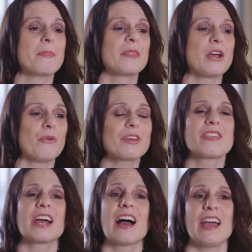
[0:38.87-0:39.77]
The only
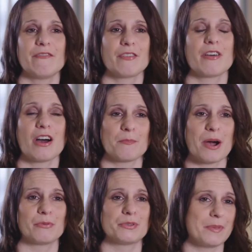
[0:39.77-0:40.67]
thing I ever thought
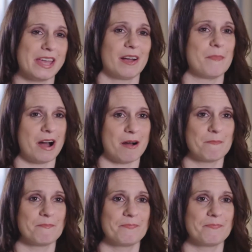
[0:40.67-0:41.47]
about was being a mom.